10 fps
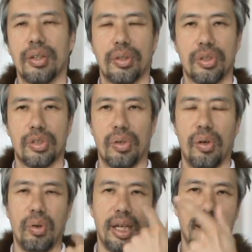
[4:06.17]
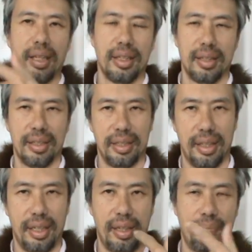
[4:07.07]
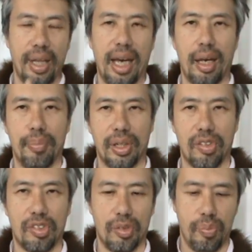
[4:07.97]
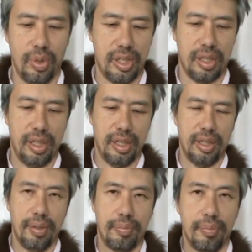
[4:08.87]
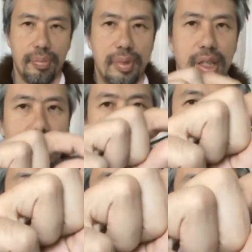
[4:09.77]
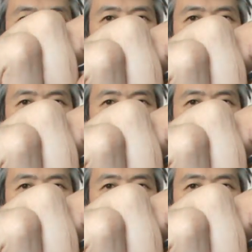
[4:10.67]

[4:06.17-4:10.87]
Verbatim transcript: controlling the elements, which are the, the legs, you